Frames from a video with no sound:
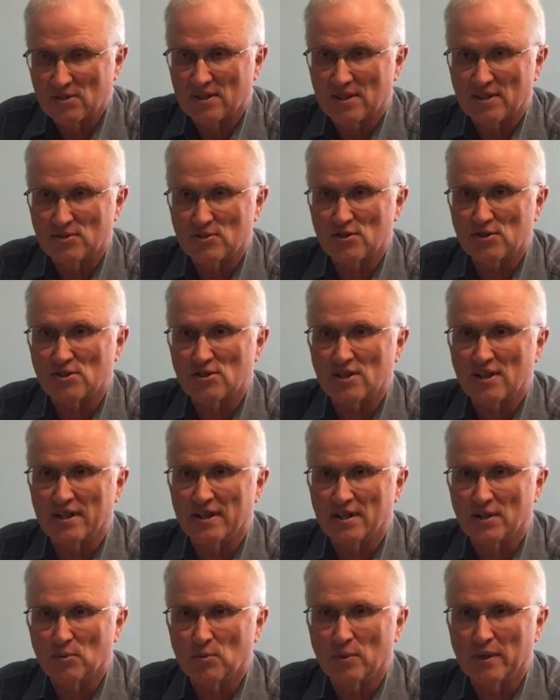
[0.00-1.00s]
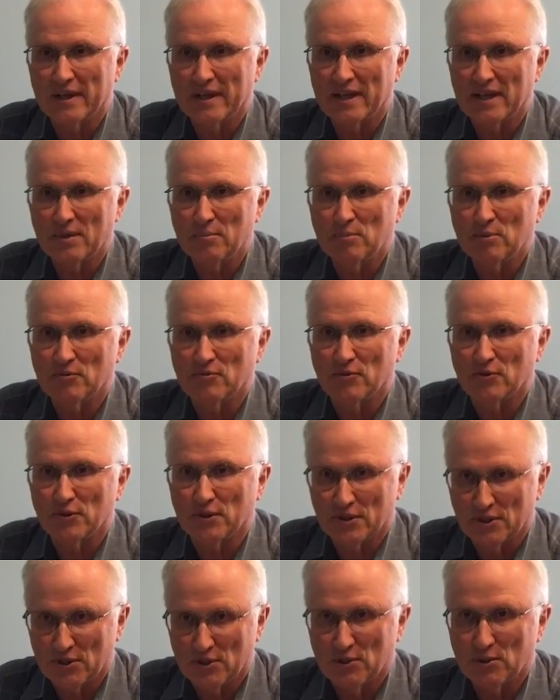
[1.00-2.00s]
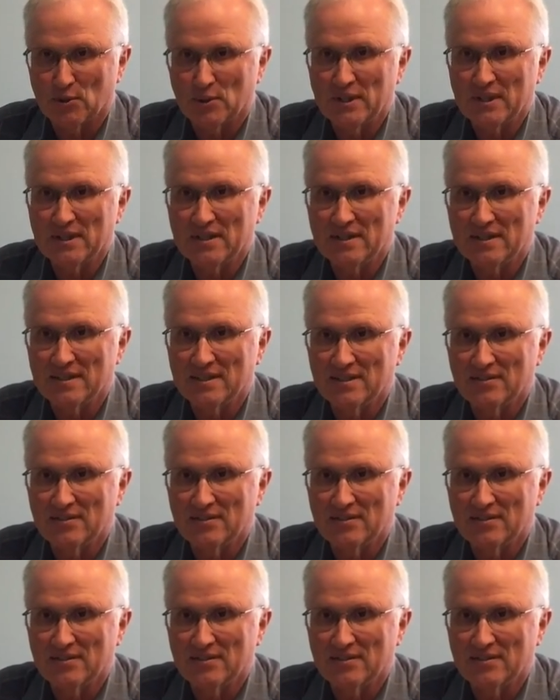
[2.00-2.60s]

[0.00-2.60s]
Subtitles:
always contact us at Administer Justice